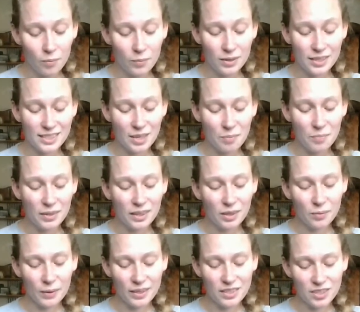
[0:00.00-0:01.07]
with a dumpy
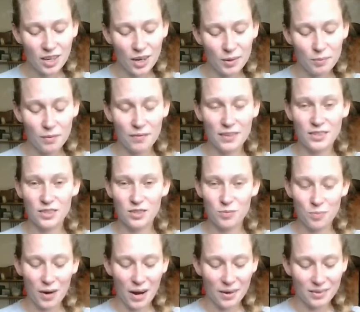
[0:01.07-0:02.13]
little witch called Professor
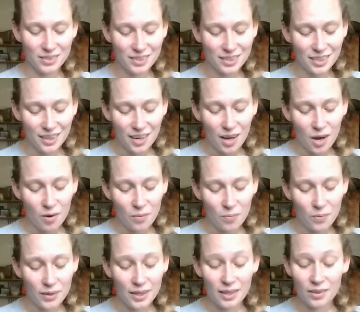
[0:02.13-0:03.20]
Sprout,
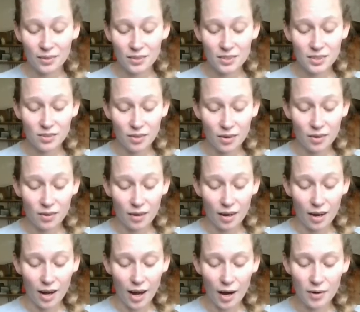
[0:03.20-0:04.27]
where they learned
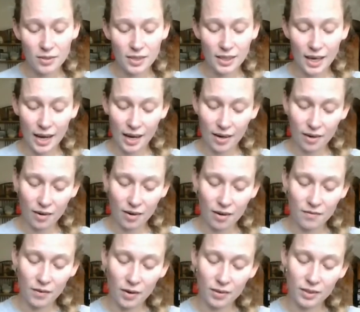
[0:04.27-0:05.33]
how to care
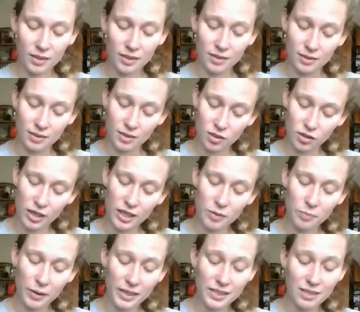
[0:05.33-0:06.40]
of all the
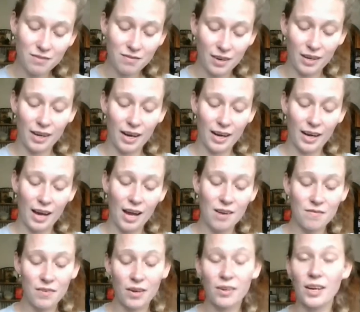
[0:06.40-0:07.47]
strange plants and fungi
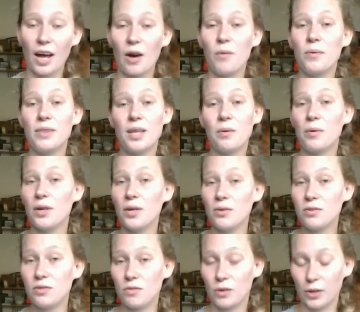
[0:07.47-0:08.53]
and found out what they were
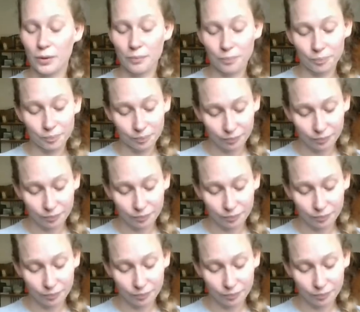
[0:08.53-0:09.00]
used for.